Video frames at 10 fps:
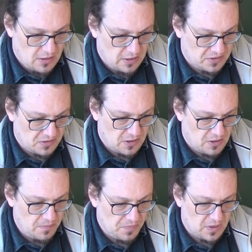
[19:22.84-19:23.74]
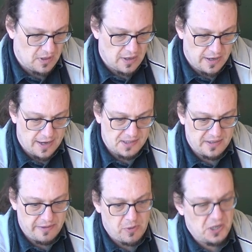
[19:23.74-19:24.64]
Let's go. Uh, I
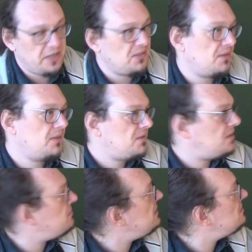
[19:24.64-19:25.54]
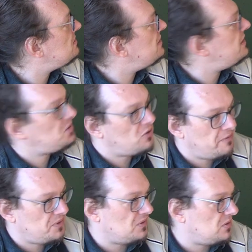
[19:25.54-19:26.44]
say one instance, that means that
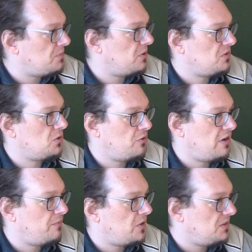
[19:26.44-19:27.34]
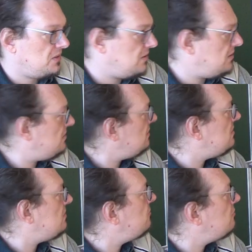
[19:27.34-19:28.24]
service is supposed to run once. It's,
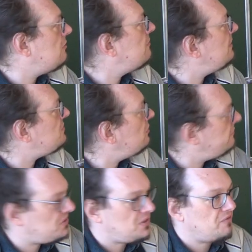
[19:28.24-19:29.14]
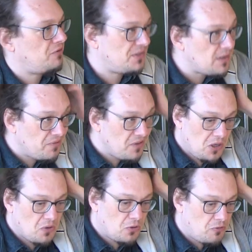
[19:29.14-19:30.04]
it's for web server stuff or something.
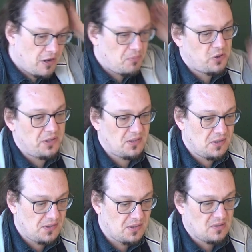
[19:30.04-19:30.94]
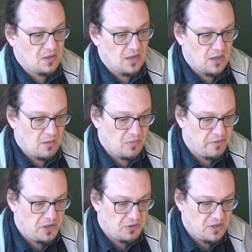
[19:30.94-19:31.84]
You could run more instances, but
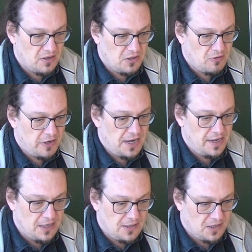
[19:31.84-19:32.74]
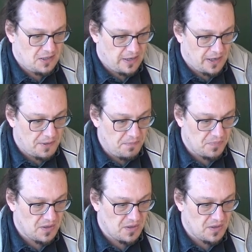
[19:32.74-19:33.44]
we don't really need that now.